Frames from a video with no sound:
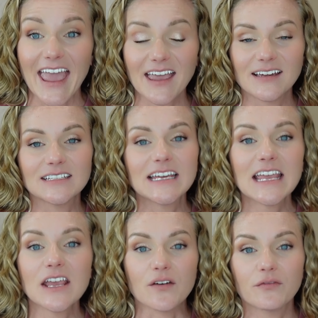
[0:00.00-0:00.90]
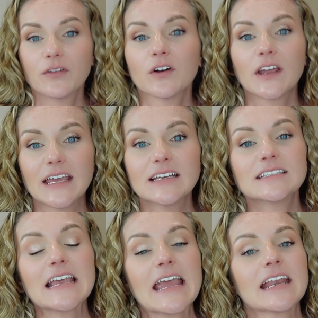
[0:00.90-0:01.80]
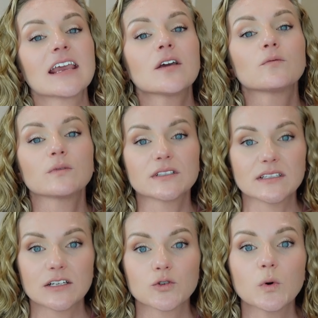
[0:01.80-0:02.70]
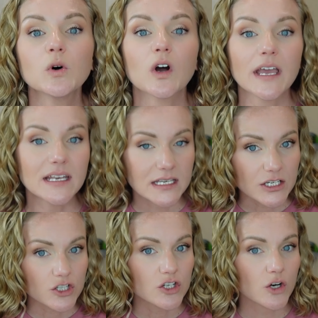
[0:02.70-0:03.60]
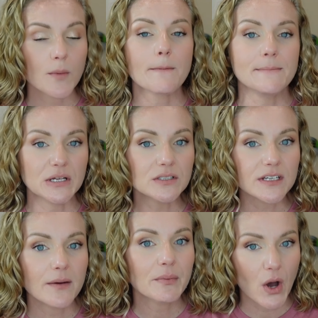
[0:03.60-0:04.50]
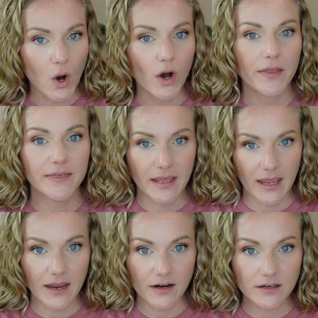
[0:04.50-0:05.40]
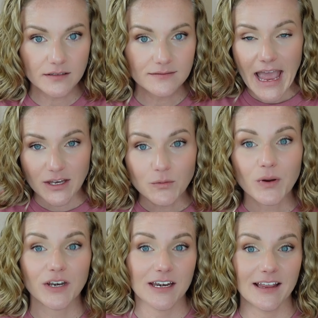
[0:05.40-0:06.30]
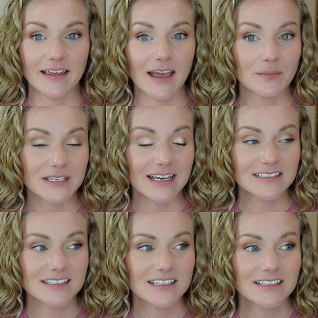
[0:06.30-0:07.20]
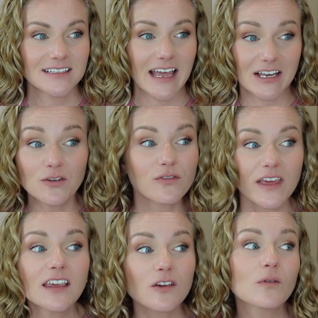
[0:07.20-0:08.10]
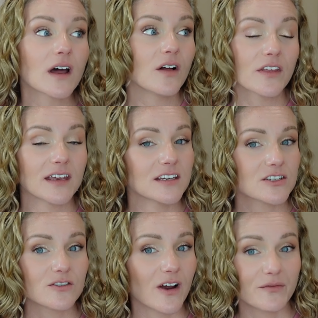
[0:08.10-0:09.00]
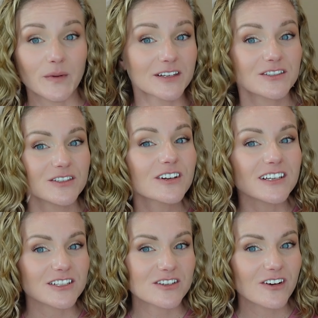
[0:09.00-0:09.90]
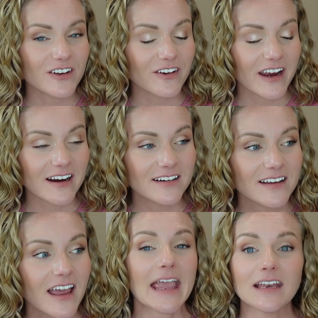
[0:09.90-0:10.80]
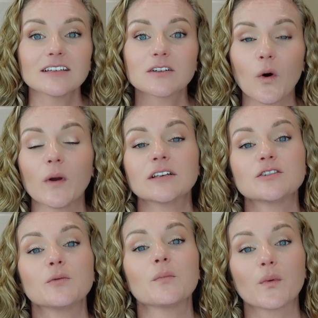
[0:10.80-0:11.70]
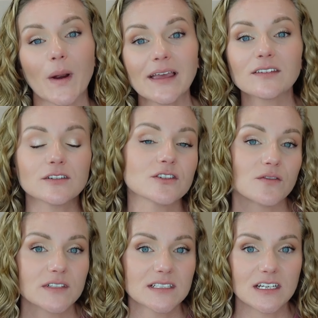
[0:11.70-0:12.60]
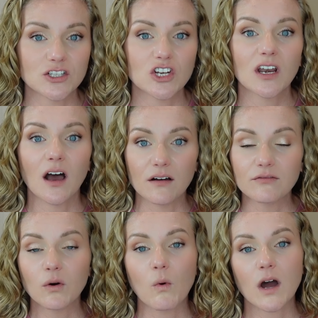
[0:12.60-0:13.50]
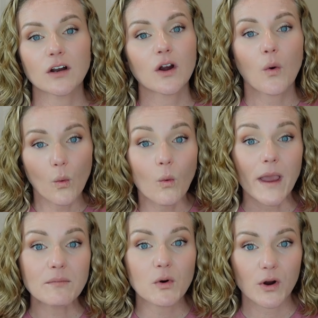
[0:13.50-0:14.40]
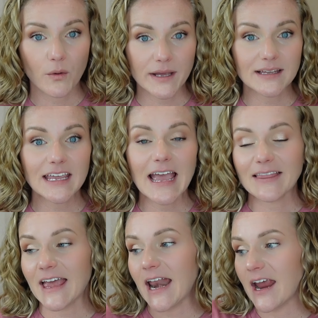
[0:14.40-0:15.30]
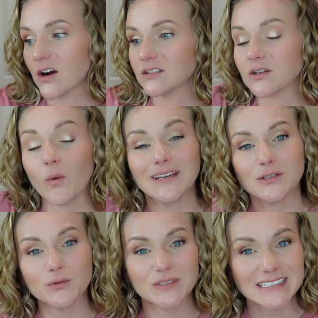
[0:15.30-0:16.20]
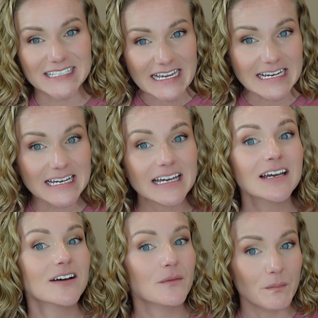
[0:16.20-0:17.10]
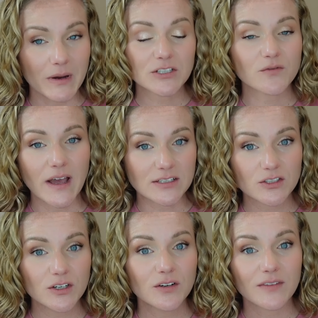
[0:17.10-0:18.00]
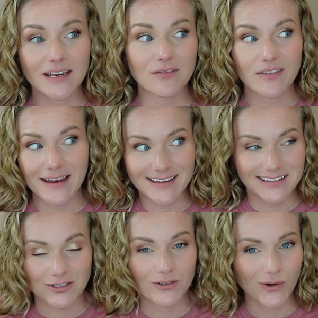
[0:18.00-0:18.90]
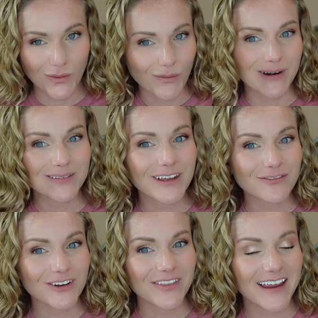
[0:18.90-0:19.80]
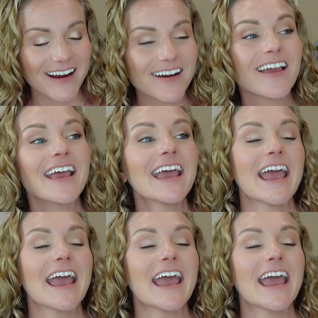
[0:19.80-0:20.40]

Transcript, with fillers: And if there is any residual conditioner buildup on the hair and you put it in the cup test, and you think you got all the conditioner off, but there's still conditioner on your hair, it is going to break the surface tension of the water way more quickly, and that hair is going to sink much faster than if that conditioner weren't left on the hair.